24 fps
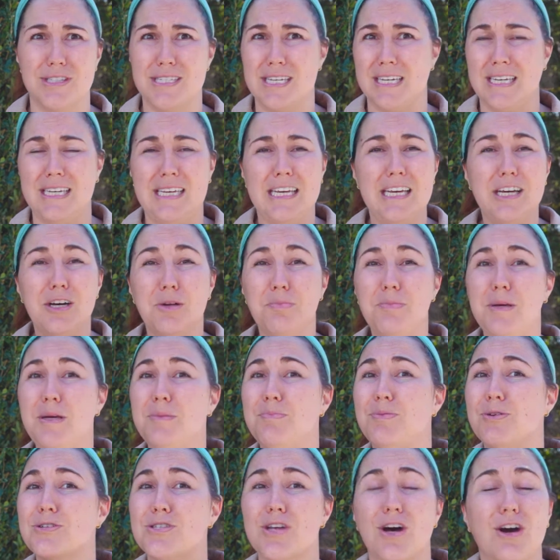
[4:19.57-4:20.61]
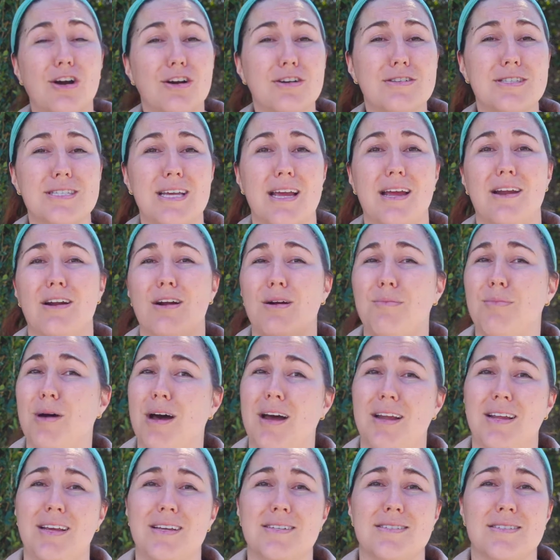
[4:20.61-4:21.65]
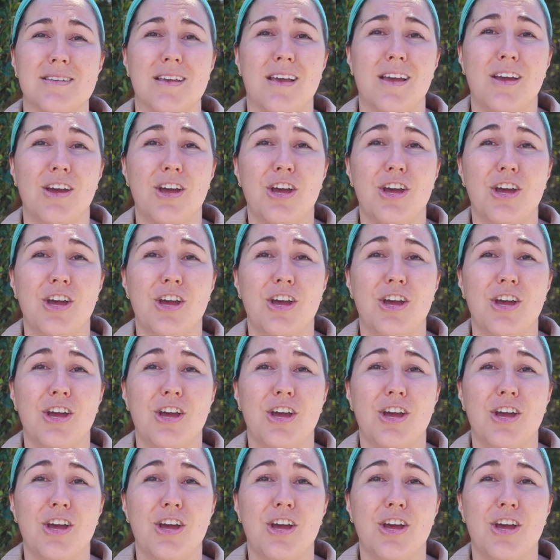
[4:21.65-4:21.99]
to heal people's hearts and our bodies.